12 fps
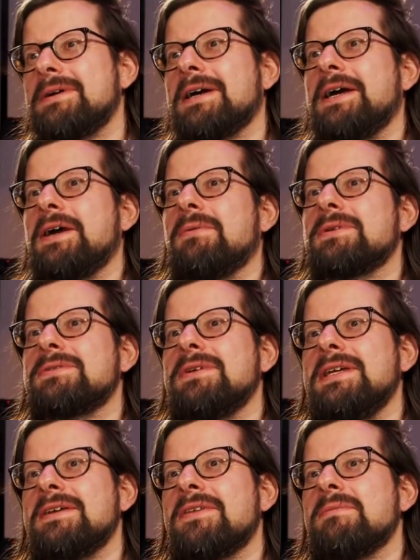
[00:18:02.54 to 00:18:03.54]
and I want to
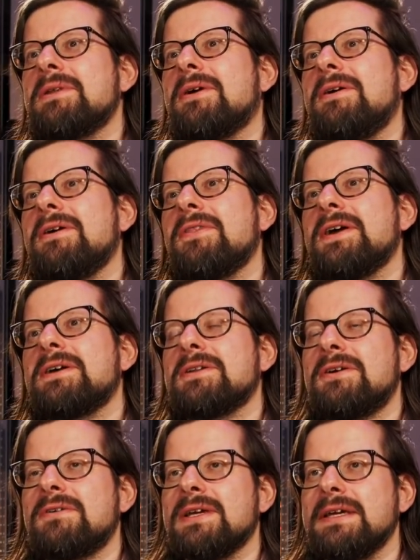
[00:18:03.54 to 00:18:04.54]
hear them in all their
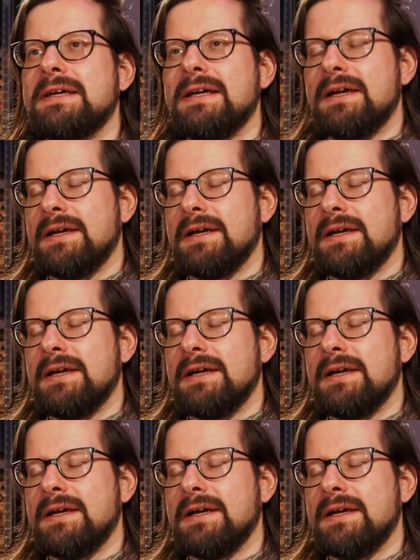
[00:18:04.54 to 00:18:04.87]
glory.